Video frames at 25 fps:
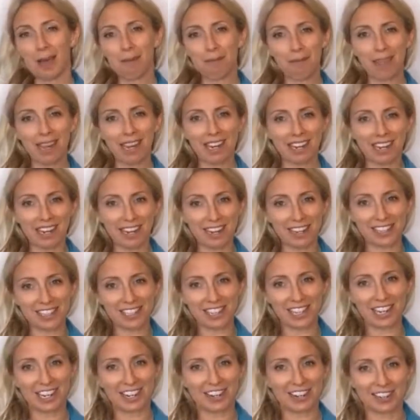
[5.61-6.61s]

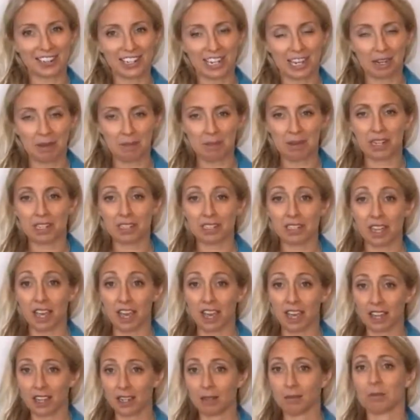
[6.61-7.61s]
Amazing Entertainment.
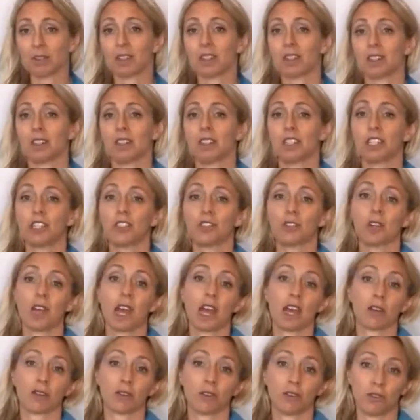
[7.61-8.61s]
I'm going to teach you
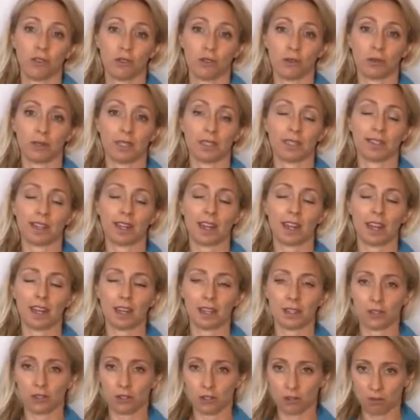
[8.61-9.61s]
how to twist
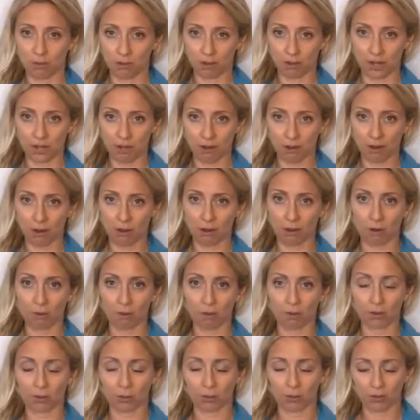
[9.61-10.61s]
a
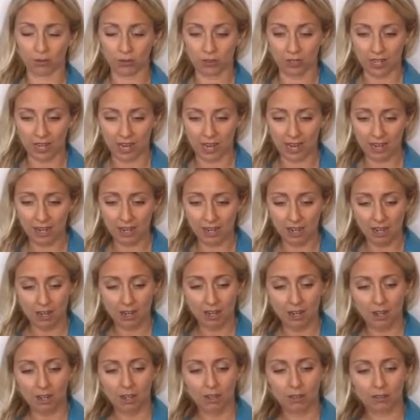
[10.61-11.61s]
superhero balloon today.
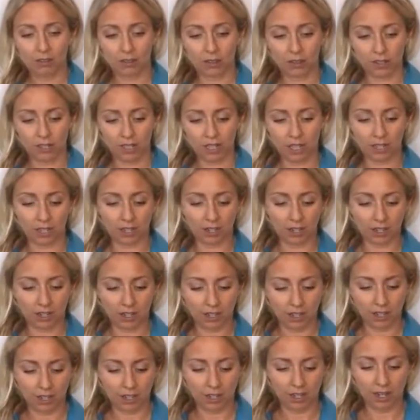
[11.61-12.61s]
First thing you're
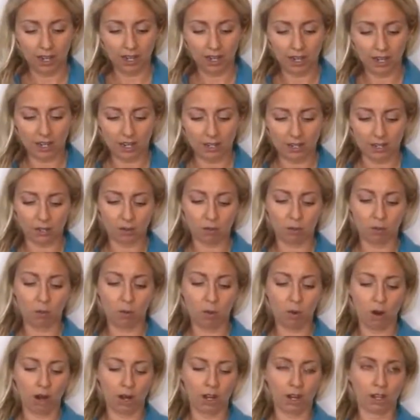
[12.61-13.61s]
going to need is
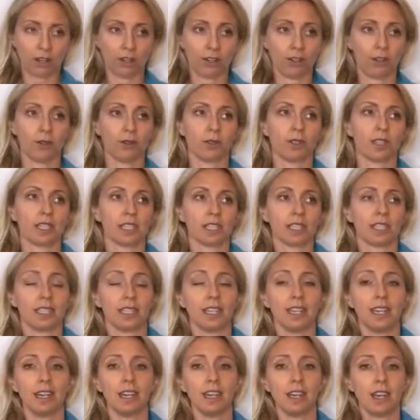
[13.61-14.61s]
one
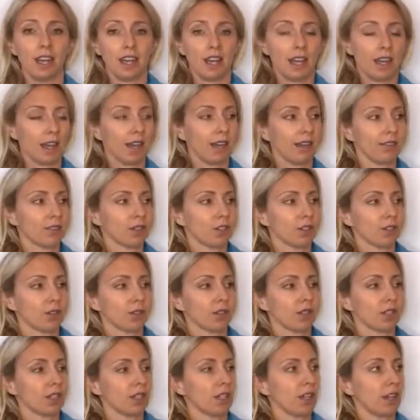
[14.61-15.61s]
260. I've
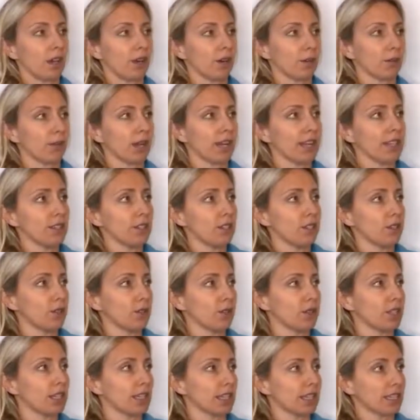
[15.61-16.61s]
chosen a red
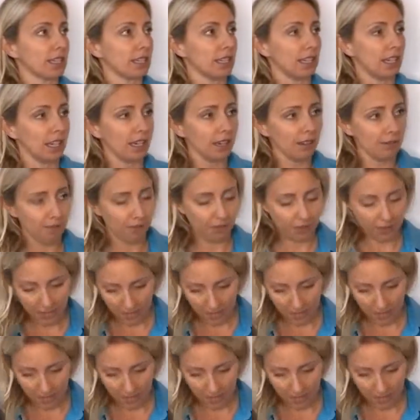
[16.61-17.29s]
260.